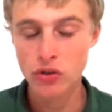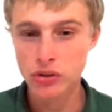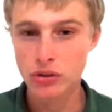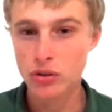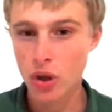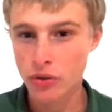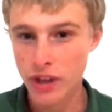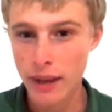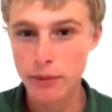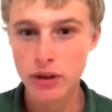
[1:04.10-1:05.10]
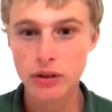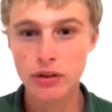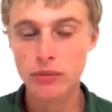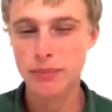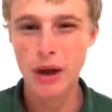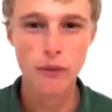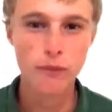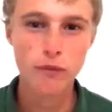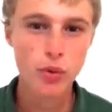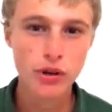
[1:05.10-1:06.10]
was a little long time ago,
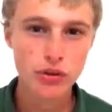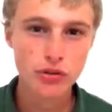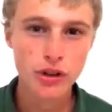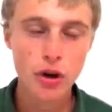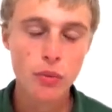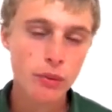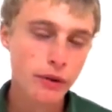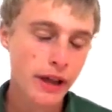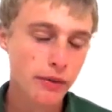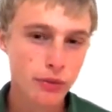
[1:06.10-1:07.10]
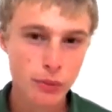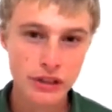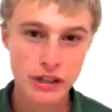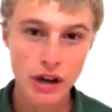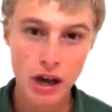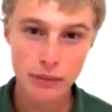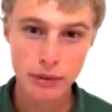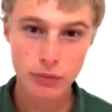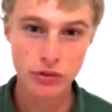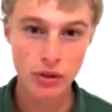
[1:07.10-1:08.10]
about 4 years ago when the
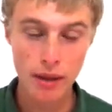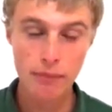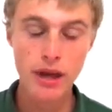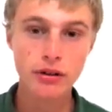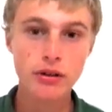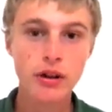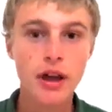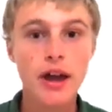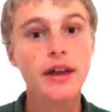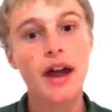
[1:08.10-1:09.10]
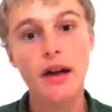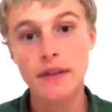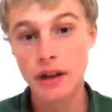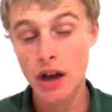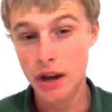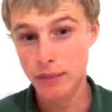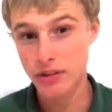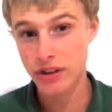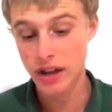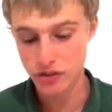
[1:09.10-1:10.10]
economy was a lot better. Now the economy
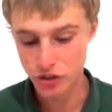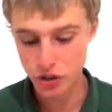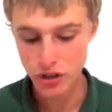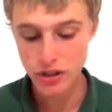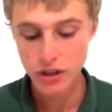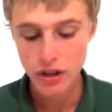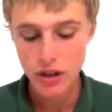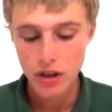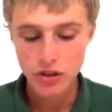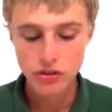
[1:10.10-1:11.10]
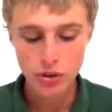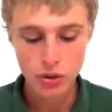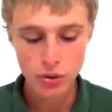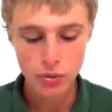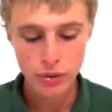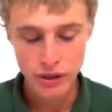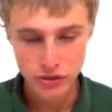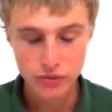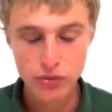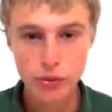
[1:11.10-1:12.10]
is not as good, so
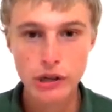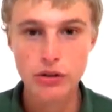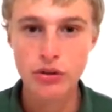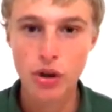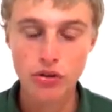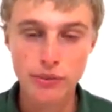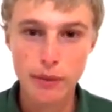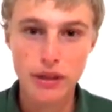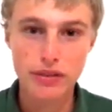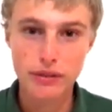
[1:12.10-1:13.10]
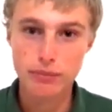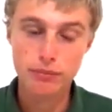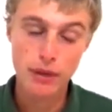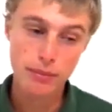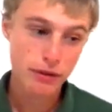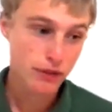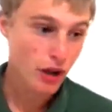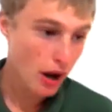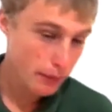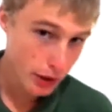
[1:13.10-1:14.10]
it's $300 a month. Maybe if the
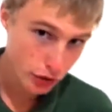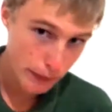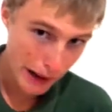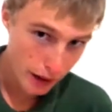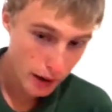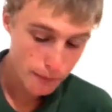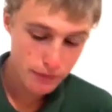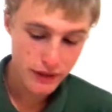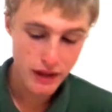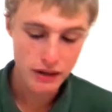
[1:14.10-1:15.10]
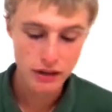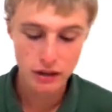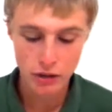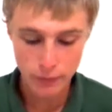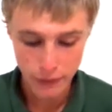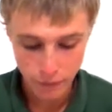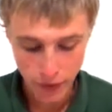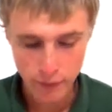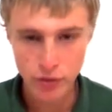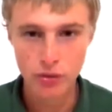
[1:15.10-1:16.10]
economy goes back up, then it'll be
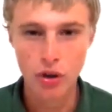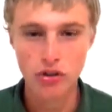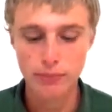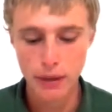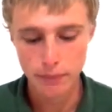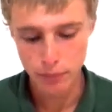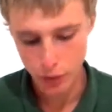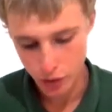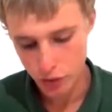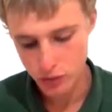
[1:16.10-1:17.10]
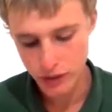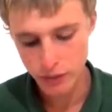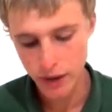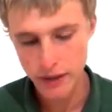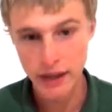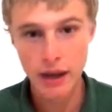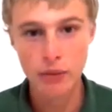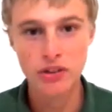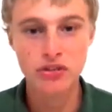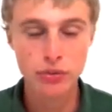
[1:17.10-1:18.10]
$500 a month, but currently right
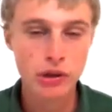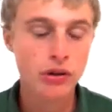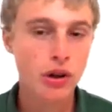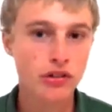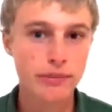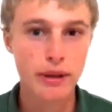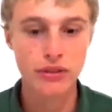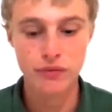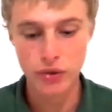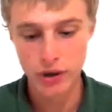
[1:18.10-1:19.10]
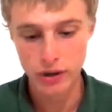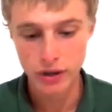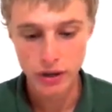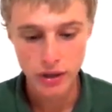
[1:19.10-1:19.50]
now it's $300 a month for